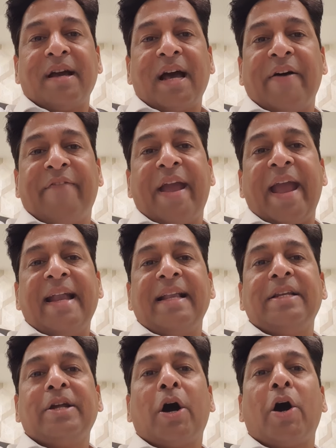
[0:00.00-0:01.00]

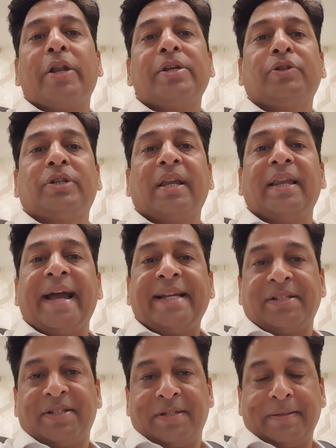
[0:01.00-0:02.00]
availed or
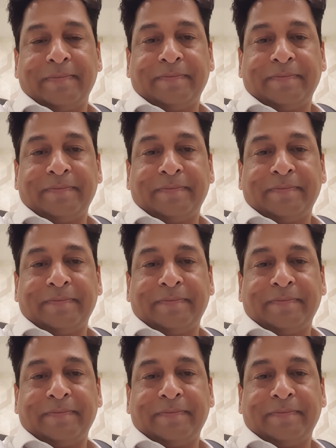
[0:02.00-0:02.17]
utilized.